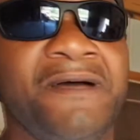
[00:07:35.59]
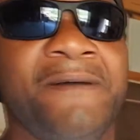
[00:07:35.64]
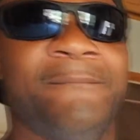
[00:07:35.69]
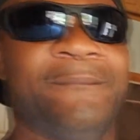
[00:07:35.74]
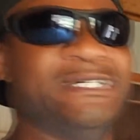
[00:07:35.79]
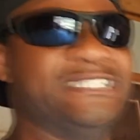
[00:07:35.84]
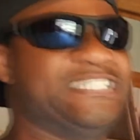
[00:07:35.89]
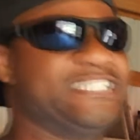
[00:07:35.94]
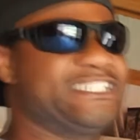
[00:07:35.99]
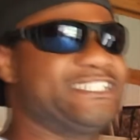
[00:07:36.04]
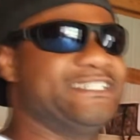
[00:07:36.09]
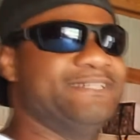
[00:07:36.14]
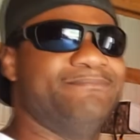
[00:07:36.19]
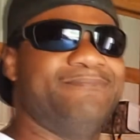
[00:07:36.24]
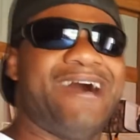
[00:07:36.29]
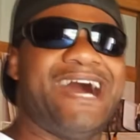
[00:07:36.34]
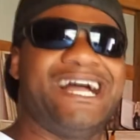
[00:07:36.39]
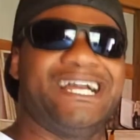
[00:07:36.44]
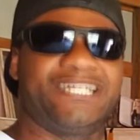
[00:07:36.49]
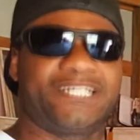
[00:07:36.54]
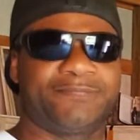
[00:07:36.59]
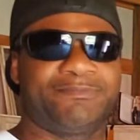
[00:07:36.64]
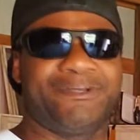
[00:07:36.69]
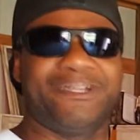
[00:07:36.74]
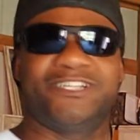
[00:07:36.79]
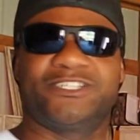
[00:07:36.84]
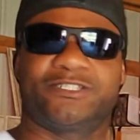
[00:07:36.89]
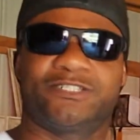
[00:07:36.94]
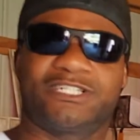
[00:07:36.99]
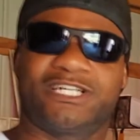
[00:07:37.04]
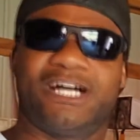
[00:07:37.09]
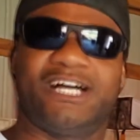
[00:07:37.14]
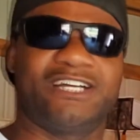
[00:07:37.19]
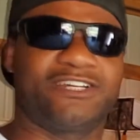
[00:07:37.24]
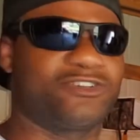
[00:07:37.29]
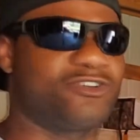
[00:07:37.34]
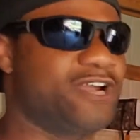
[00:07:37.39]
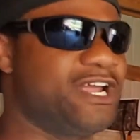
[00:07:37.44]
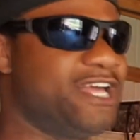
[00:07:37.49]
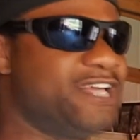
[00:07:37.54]
But just in my experience with cutting
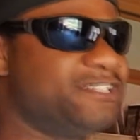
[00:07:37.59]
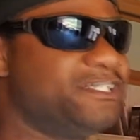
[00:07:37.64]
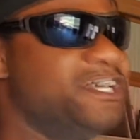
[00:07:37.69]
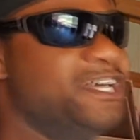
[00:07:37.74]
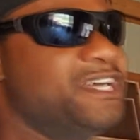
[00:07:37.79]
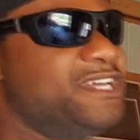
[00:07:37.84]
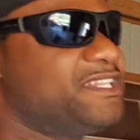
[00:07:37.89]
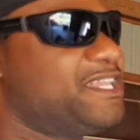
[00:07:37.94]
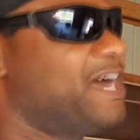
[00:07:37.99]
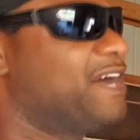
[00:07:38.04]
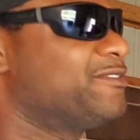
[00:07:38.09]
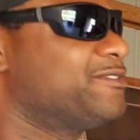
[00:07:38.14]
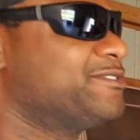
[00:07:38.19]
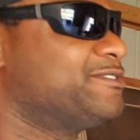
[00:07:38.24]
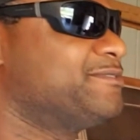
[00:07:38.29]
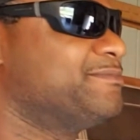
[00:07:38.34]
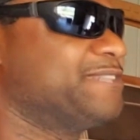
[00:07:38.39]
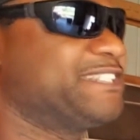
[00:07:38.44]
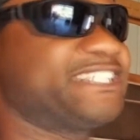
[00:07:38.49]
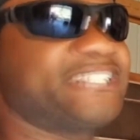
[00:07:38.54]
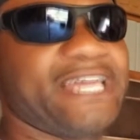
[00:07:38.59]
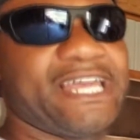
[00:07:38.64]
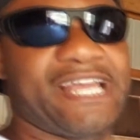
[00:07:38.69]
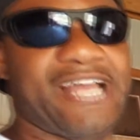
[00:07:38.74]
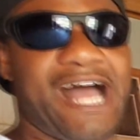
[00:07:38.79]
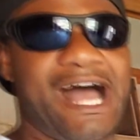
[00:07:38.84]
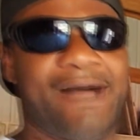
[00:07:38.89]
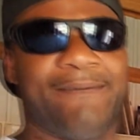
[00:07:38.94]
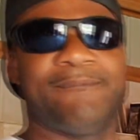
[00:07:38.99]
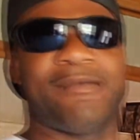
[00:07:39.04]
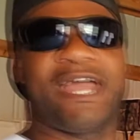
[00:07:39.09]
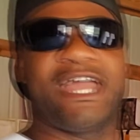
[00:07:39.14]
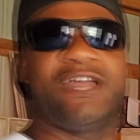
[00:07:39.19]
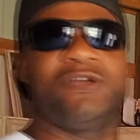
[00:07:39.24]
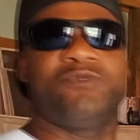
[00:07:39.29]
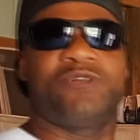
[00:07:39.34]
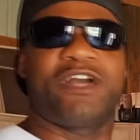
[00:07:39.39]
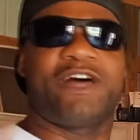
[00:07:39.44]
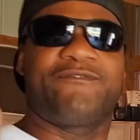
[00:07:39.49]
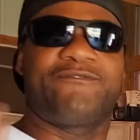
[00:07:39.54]
grass, that was a mistake I made
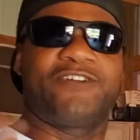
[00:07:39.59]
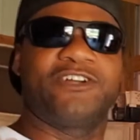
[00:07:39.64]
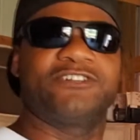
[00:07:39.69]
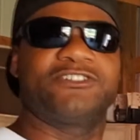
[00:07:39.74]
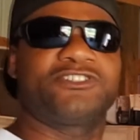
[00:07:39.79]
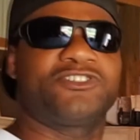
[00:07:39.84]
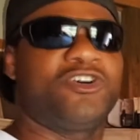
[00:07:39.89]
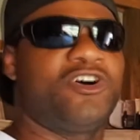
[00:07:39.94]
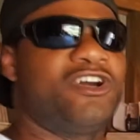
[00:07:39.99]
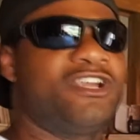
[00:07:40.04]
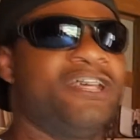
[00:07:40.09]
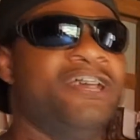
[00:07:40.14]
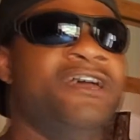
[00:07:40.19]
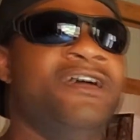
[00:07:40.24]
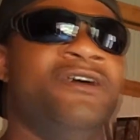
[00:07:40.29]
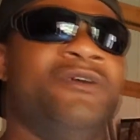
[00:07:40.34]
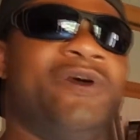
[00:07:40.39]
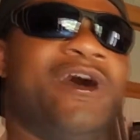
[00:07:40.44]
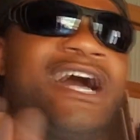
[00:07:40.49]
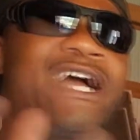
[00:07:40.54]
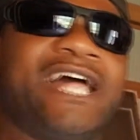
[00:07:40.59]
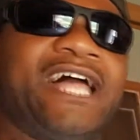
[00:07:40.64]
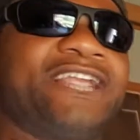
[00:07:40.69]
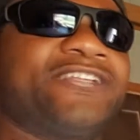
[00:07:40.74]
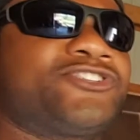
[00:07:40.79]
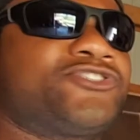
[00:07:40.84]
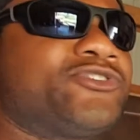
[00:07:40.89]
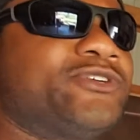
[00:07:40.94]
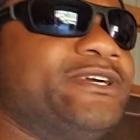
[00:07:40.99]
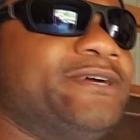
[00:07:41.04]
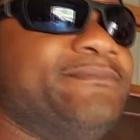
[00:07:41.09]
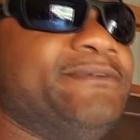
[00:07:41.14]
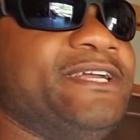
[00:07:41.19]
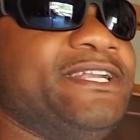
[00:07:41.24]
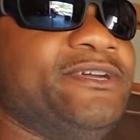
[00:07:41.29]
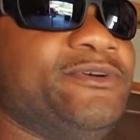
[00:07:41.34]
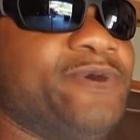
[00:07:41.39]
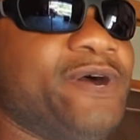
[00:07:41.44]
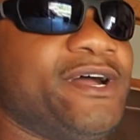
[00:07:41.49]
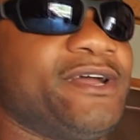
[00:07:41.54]
when I first started. Well, I got to trim
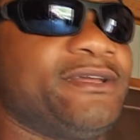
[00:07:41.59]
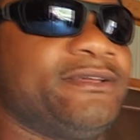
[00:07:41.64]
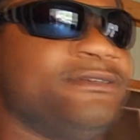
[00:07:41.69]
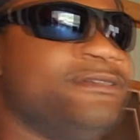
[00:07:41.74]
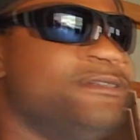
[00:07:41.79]
anyway.